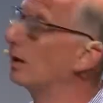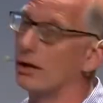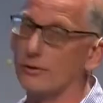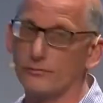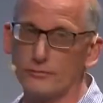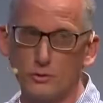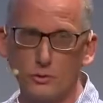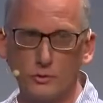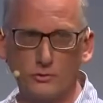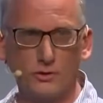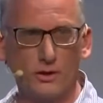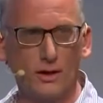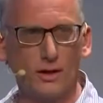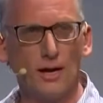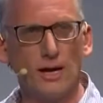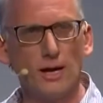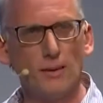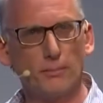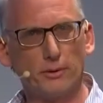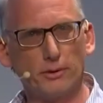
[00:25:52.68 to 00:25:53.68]
our future,
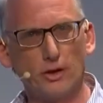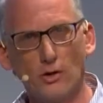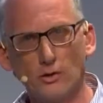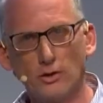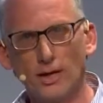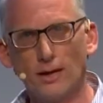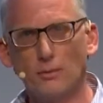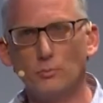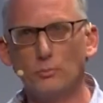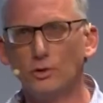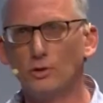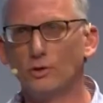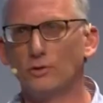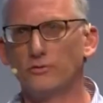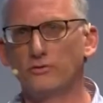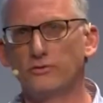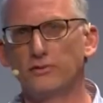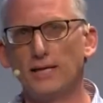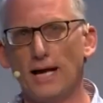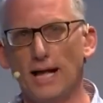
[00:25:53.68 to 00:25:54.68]
but how come we don't
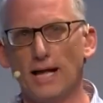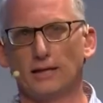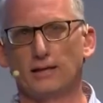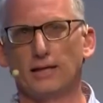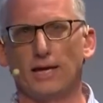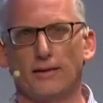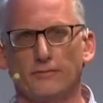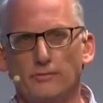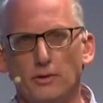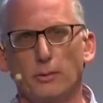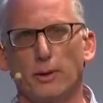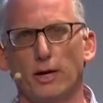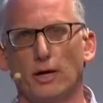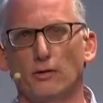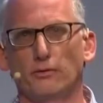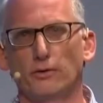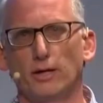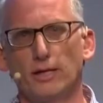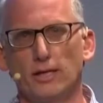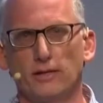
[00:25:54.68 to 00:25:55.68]
see algae everywhere
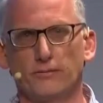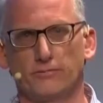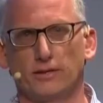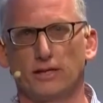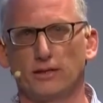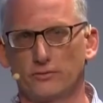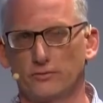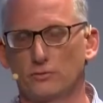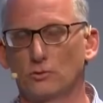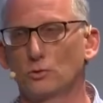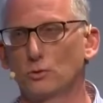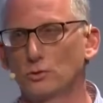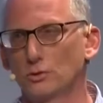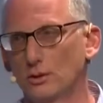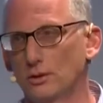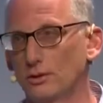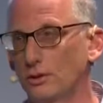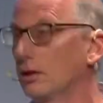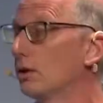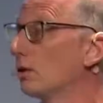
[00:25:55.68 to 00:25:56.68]
already if they are so good, you